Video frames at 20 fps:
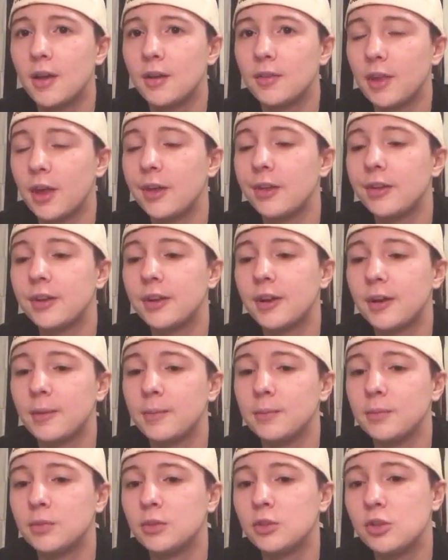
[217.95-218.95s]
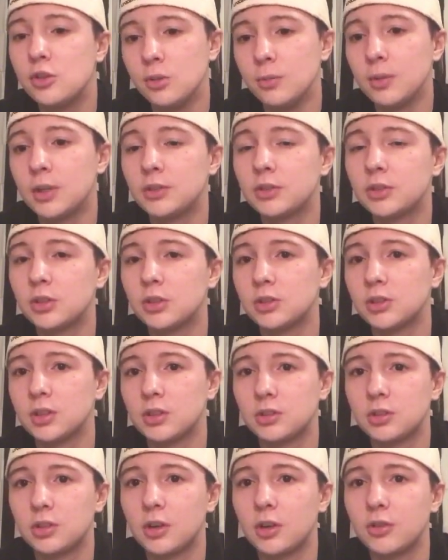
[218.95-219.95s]
now that I'm 2 months on
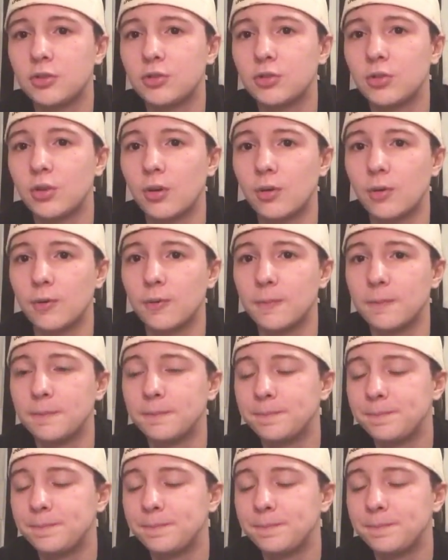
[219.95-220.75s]
testosterone,